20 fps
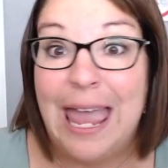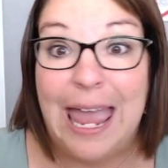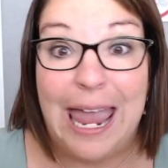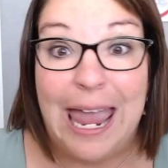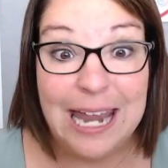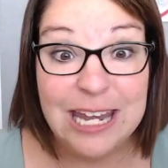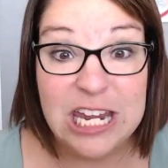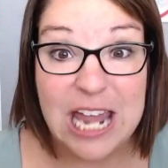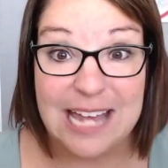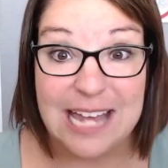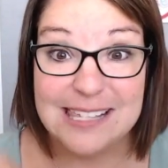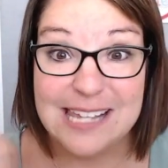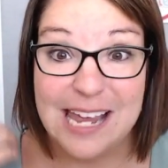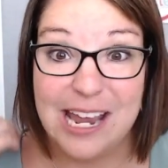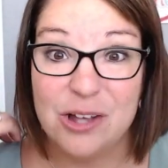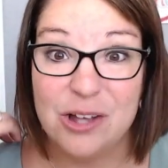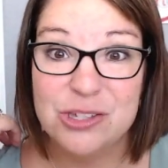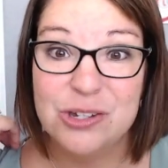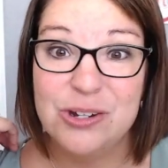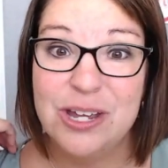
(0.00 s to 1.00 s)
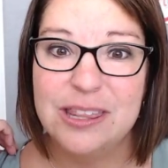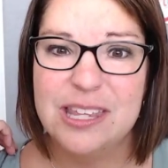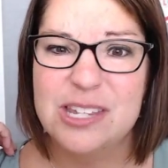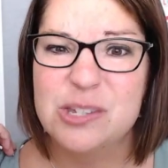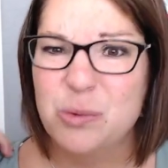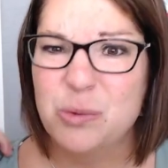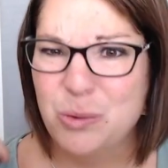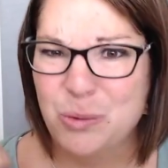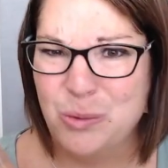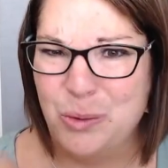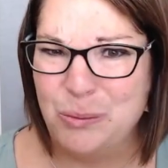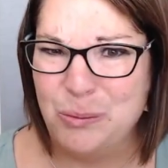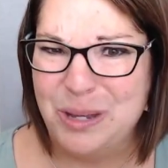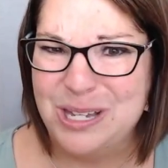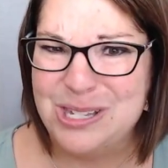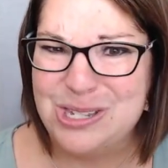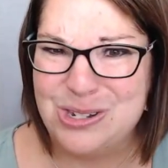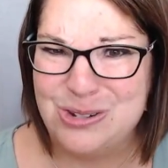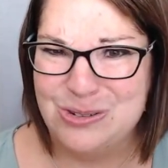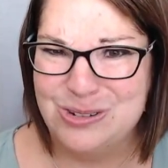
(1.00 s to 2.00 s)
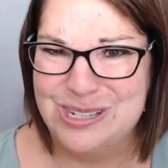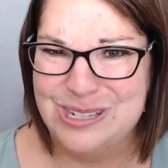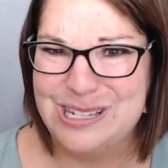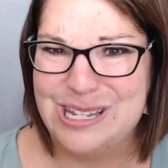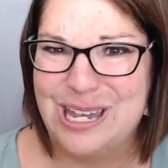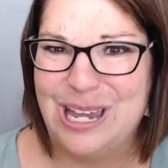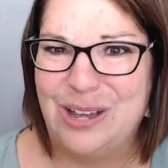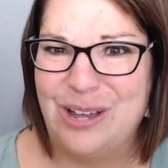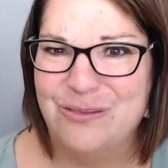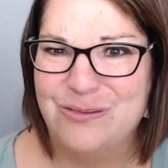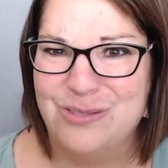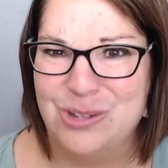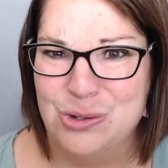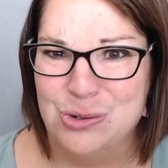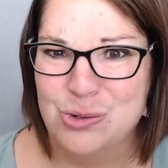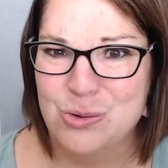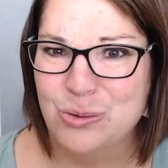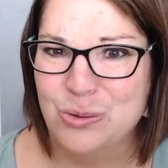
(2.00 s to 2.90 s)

And yes, I also get this, well, won't my students get confused?